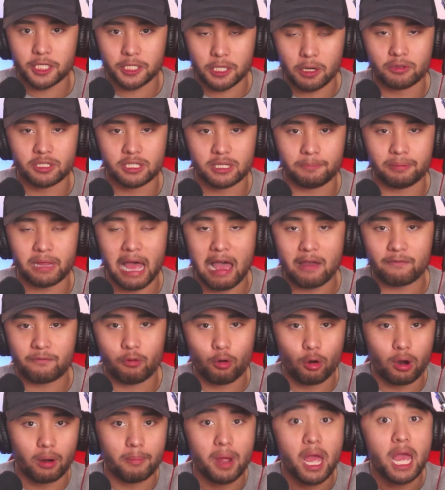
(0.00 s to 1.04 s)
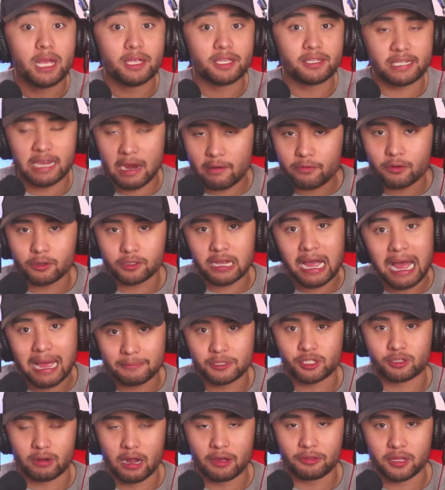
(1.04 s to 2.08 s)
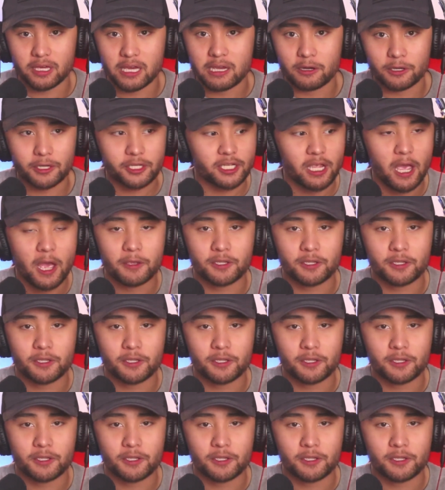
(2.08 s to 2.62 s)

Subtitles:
Jones a platform several times throughout the years.